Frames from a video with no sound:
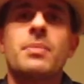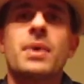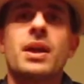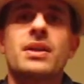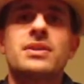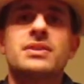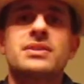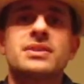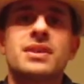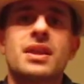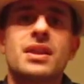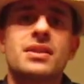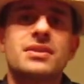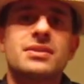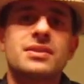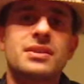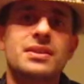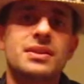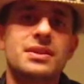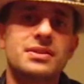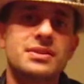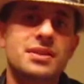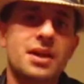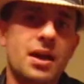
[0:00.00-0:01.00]
I set it to
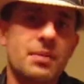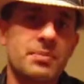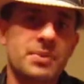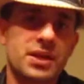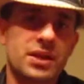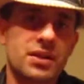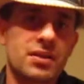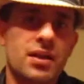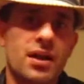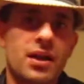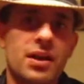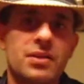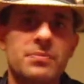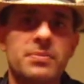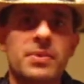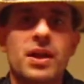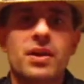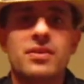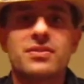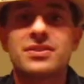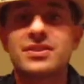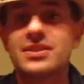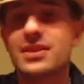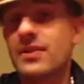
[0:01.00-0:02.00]
the atomic clock
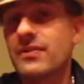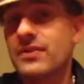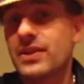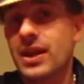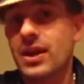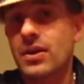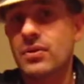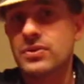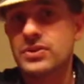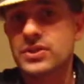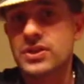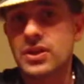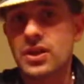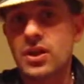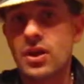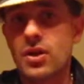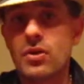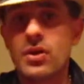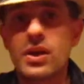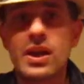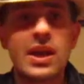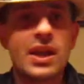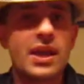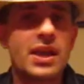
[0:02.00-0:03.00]
about 7 hours ago.